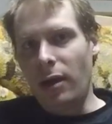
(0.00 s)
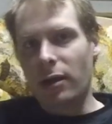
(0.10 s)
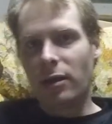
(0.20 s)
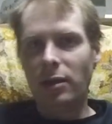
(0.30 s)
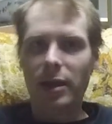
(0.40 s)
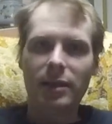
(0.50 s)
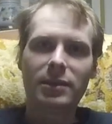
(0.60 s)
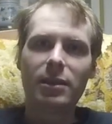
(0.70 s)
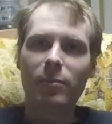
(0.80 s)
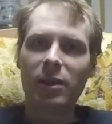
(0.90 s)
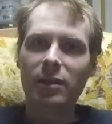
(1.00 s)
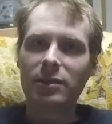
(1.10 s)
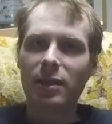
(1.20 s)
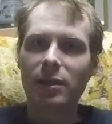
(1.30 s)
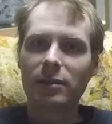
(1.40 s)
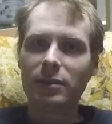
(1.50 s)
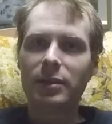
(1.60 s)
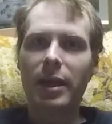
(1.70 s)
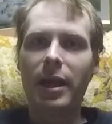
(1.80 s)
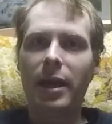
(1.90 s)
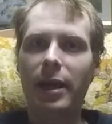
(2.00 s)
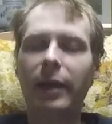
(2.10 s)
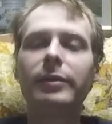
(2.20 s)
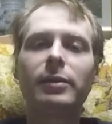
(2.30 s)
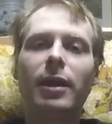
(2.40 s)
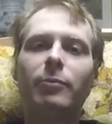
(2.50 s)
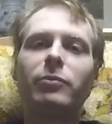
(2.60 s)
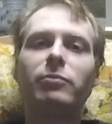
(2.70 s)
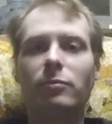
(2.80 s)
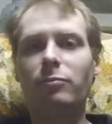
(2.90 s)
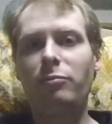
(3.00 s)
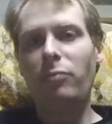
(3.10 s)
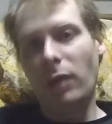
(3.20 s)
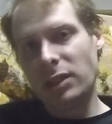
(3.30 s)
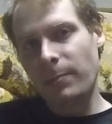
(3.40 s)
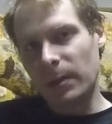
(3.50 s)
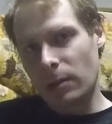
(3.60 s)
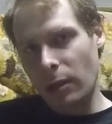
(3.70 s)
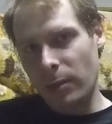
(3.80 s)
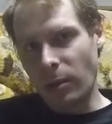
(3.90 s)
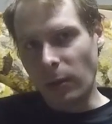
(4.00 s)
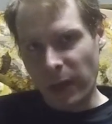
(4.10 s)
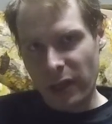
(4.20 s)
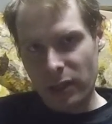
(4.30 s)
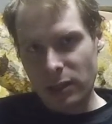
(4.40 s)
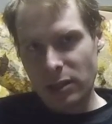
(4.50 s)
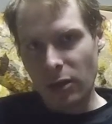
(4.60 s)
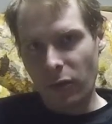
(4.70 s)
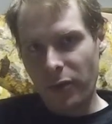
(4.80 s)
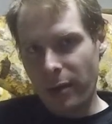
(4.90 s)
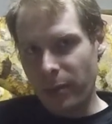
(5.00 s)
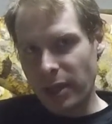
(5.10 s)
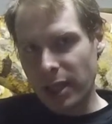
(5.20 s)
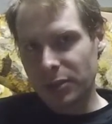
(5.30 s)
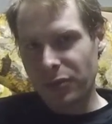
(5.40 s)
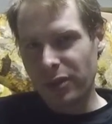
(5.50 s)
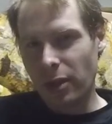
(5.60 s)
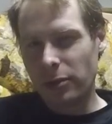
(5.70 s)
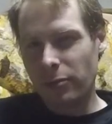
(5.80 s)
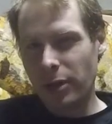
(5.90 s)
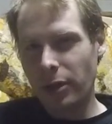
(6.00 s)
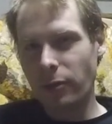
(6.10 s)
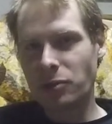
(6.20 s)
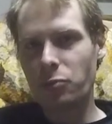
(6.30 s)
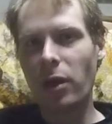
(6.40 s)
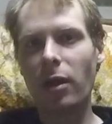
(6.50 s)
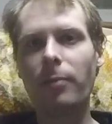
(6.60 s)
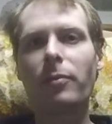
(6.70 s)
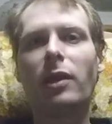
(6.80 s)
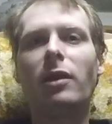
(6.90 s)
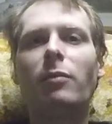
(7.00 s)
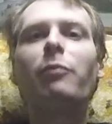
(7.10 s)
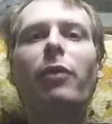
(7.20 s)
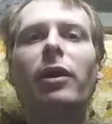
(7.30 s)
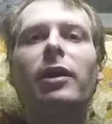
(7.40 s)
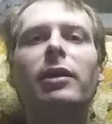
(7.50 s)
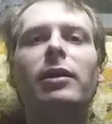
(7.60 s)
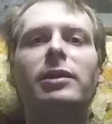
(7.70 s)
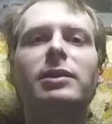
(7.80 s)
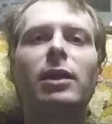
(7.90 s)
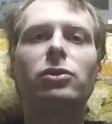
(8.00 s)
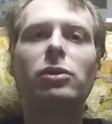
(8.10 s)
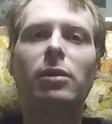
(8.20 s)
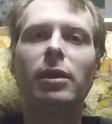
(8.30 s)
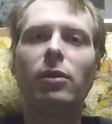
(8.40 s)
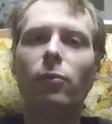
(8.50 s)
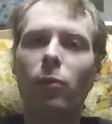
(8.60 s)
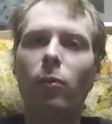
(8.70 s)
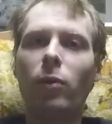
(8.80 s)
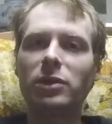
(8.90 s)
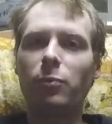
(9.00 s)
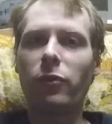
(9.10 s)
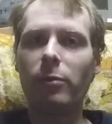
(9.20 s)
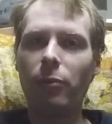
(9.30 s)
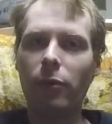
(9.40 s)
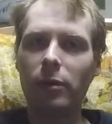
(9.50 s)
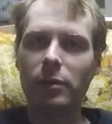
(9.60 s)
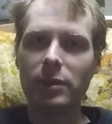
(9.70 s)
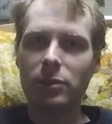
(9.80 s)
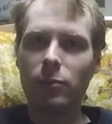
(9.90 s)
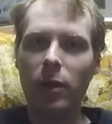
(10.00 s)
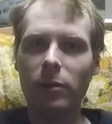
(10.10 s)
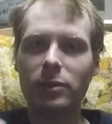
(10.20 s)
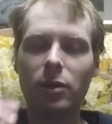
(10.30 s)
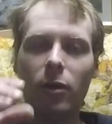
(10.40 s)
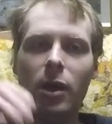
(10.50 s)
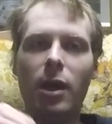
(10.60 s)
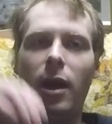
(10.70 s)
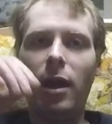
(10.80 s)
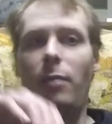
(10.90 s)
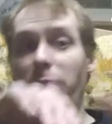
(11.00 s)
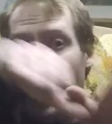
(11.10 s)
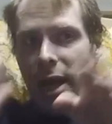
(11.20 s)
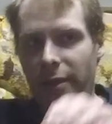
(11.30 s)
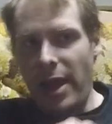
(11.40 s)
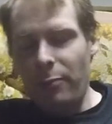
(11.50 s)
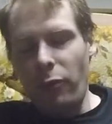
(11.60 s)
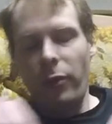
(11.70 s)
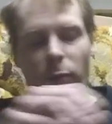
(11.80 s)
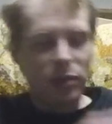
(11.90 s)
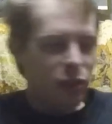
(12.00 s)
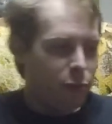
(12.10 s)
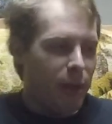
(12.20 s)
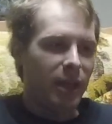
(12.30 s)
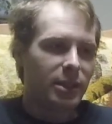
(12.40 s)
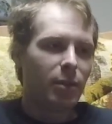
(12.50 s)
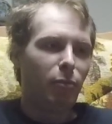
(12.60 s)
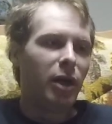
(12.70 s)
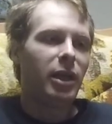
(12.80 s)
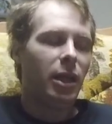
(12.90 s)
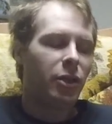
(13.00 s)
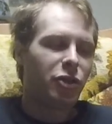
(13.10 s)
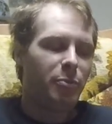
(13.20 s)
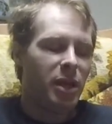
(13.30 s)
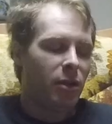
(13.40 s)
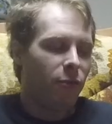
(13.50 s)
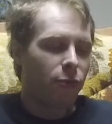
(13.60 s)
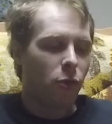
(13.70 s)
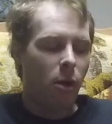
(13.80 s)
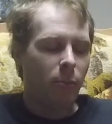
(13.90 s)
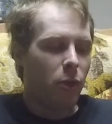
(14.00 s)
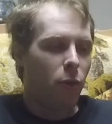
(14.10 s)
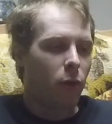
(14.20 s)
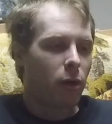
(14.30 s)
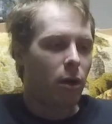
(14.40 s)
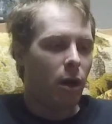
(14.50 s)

condense some of these things, and I'm especially been looking into SoFi, but that's for another video as well. But essentially, what's more important as well, so beyond that point, once you've made some money, either be it from your